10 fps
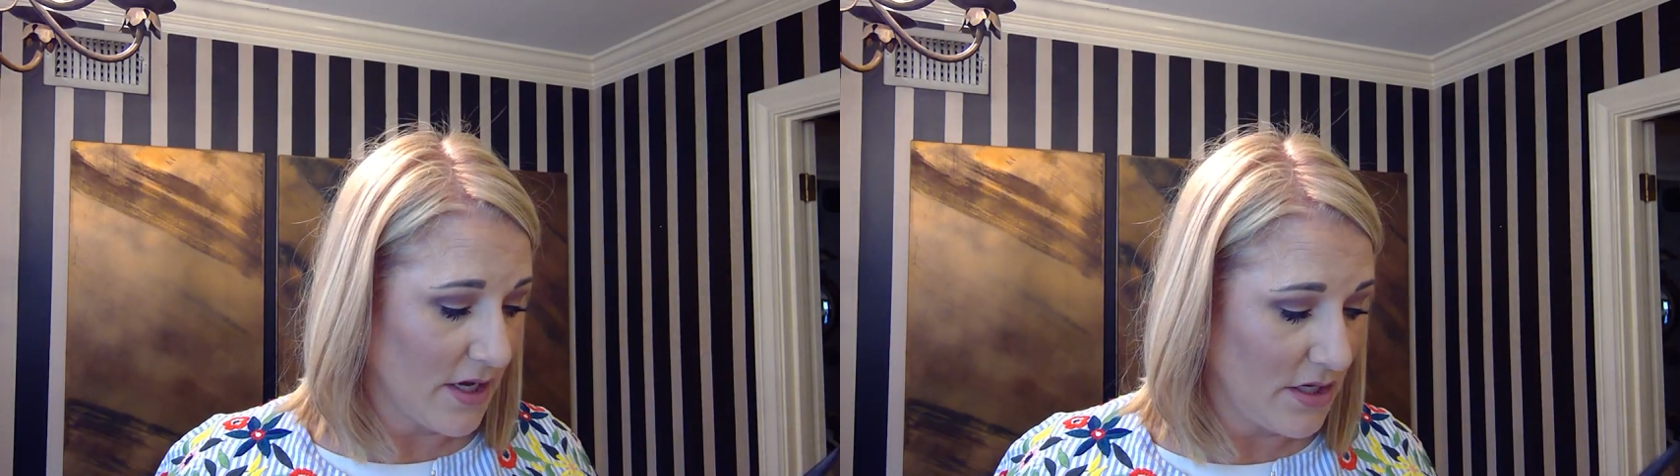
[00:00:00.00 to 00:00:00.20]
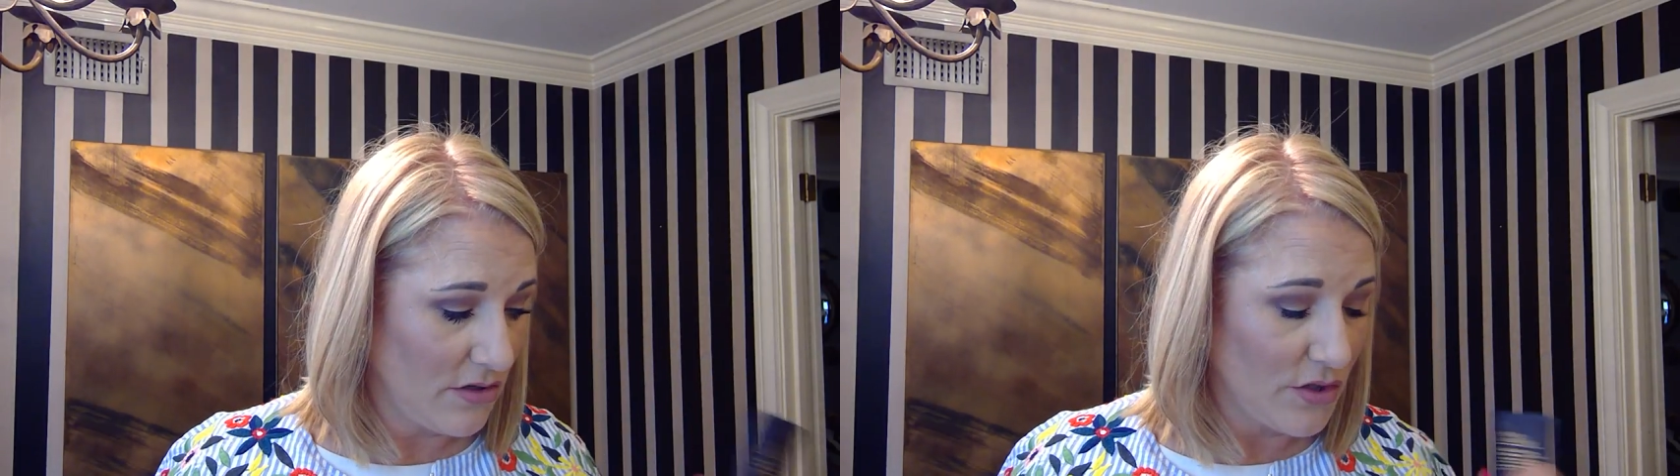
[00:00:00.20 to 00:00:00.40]

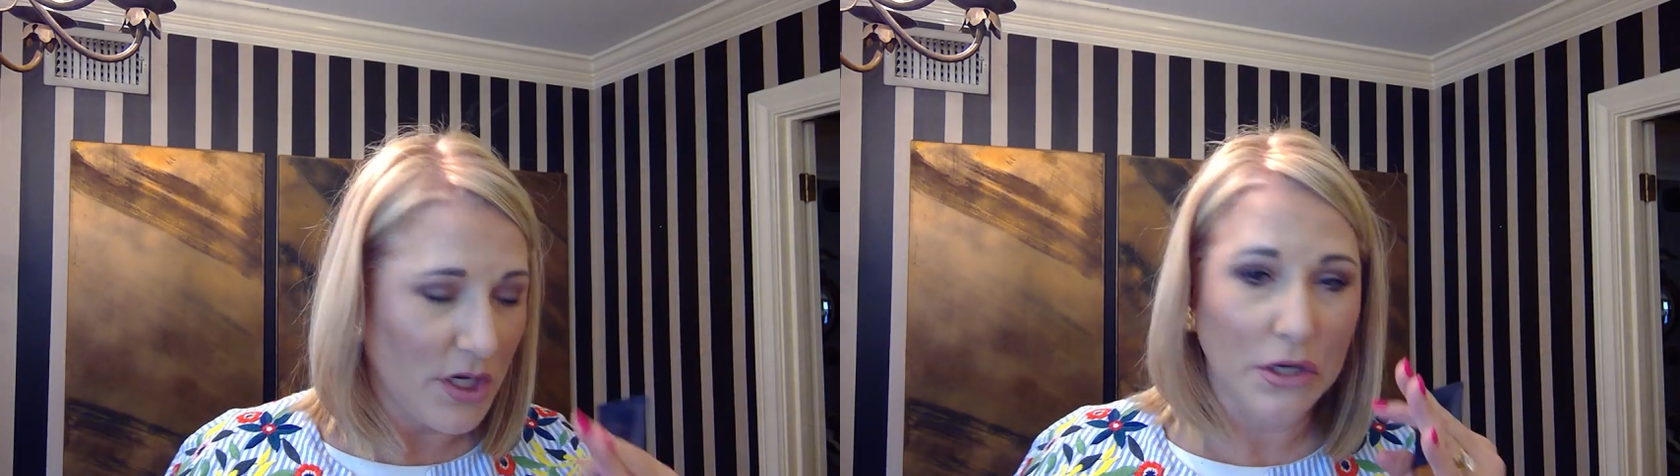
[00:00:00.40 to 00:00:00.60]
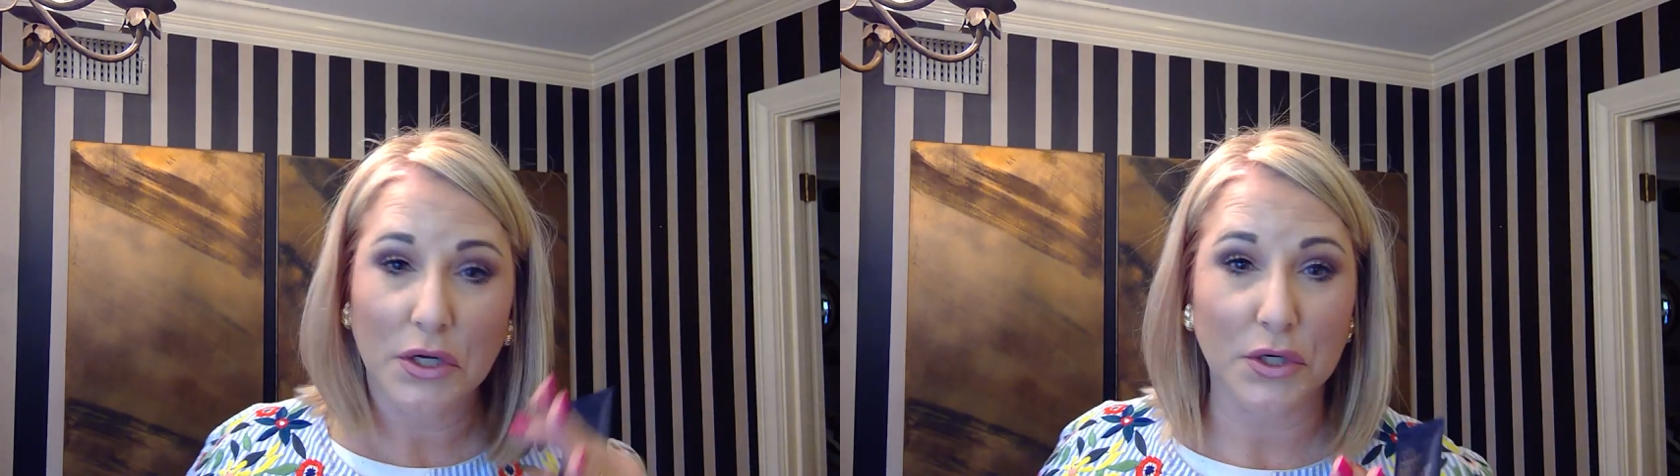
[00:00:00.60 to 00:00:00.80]
use
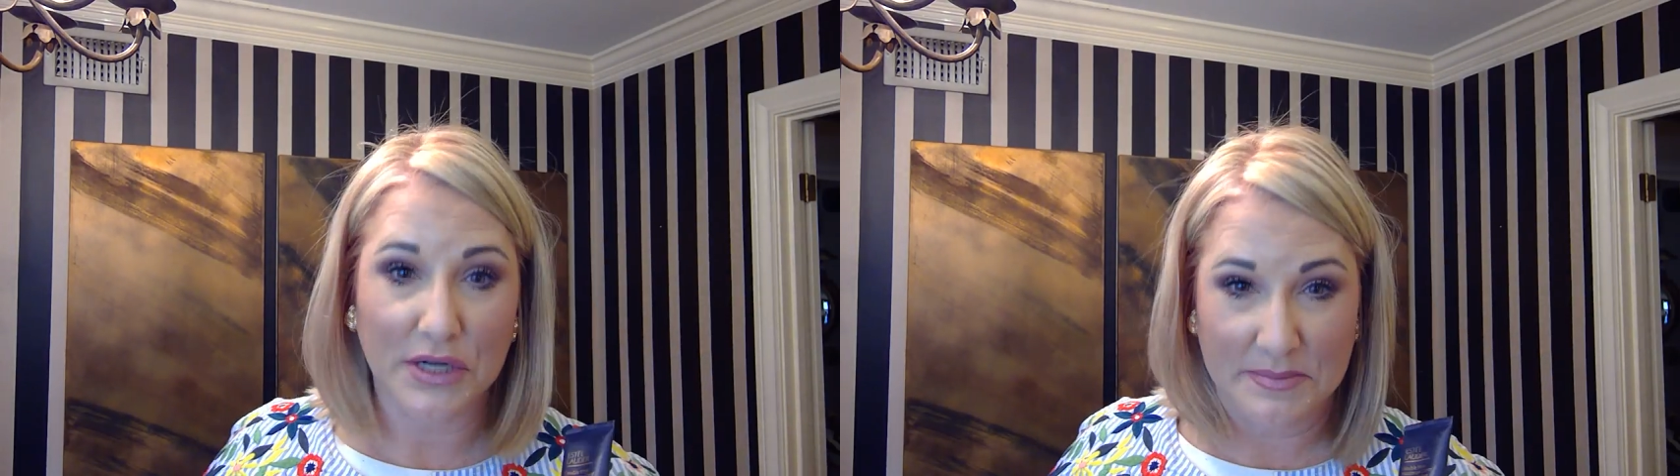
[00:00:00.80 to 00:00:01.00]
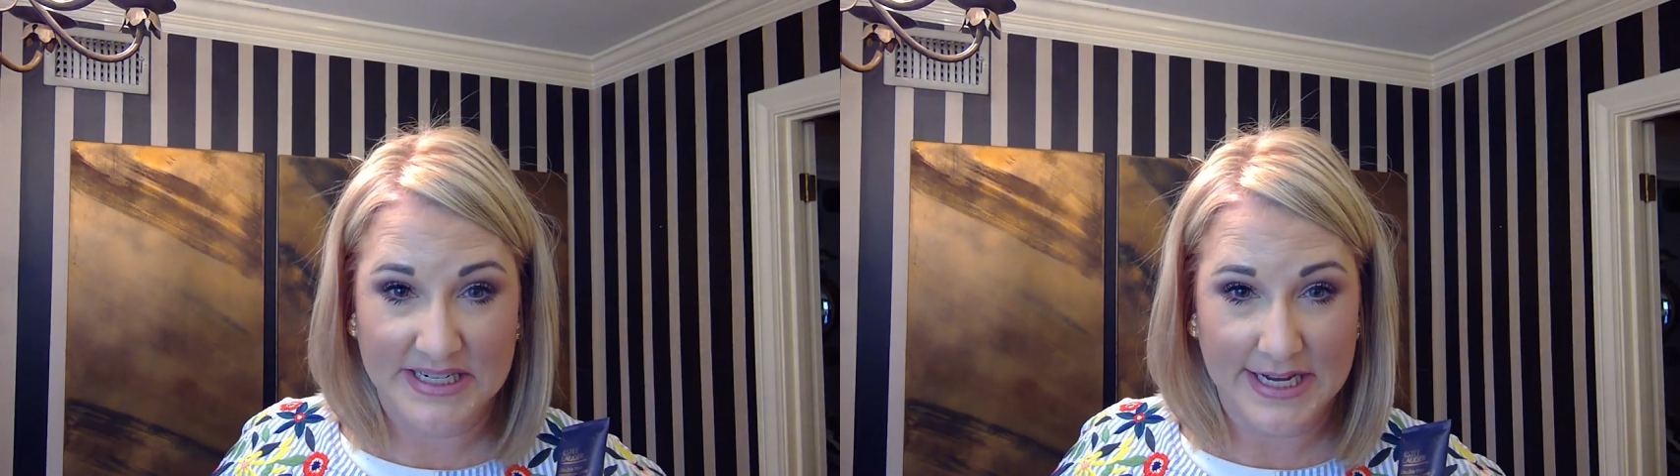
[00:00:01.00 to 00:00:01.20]

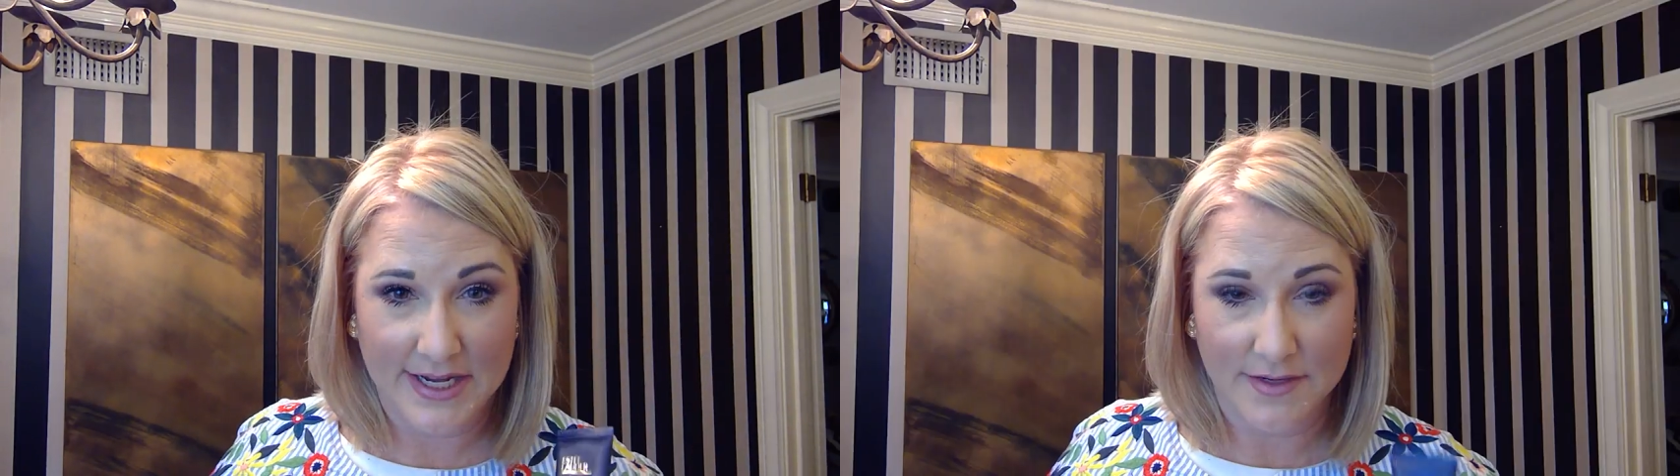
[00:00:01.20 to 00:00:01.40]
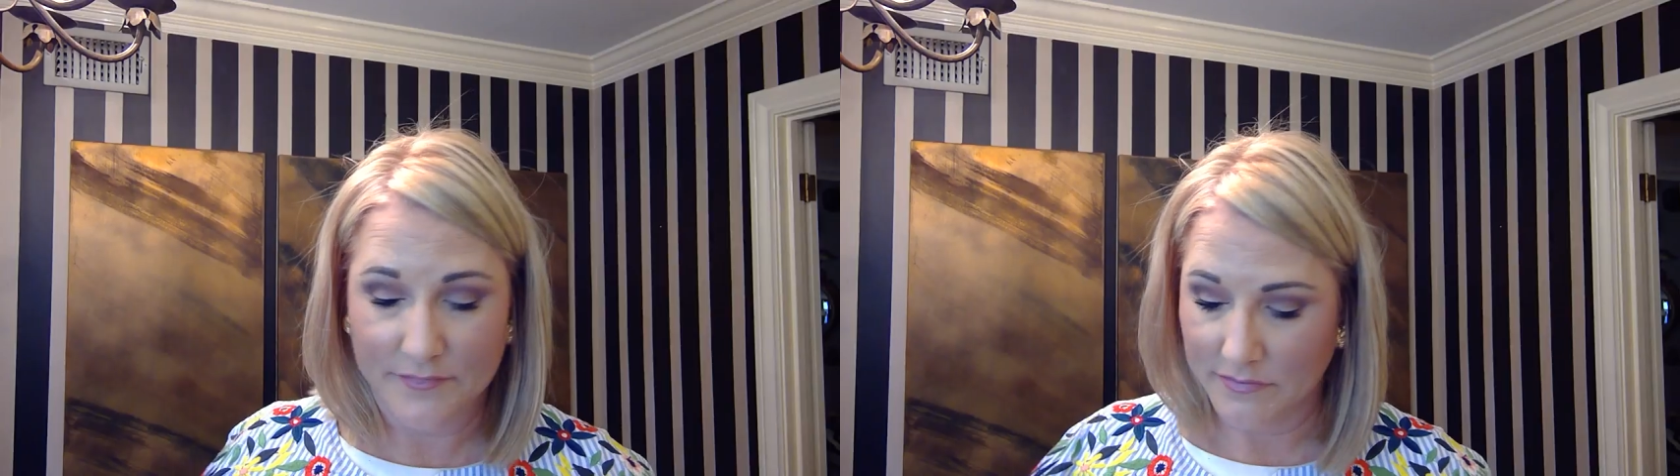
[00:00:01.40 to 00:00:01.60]
creamy
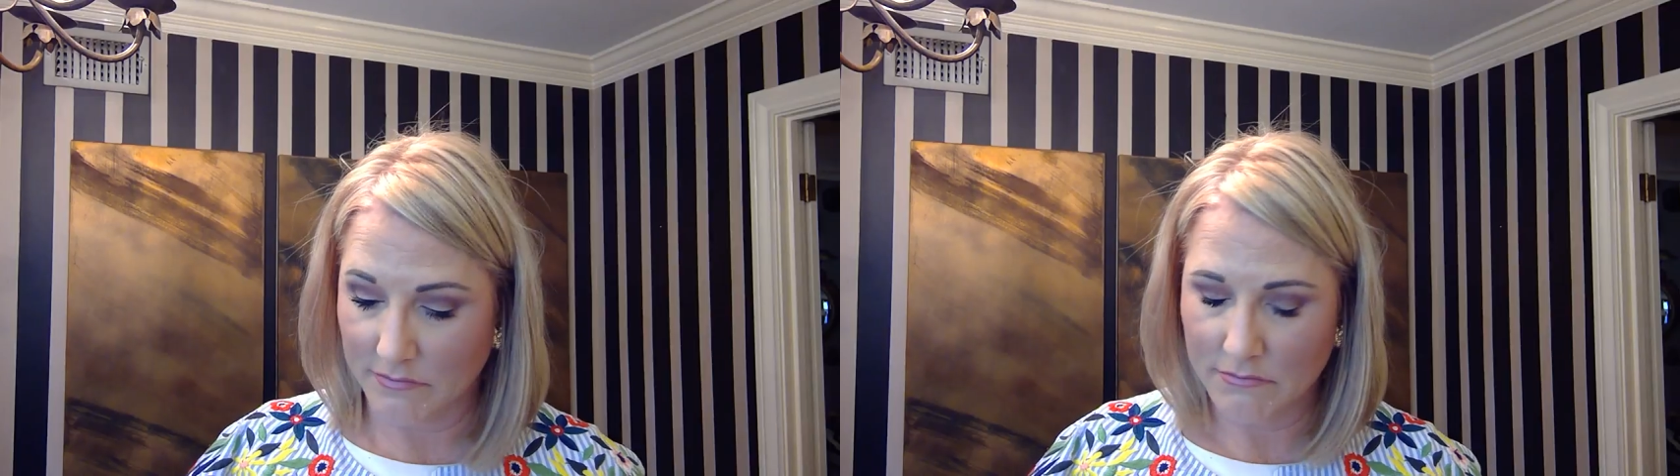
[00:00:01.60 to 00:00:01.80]
tan.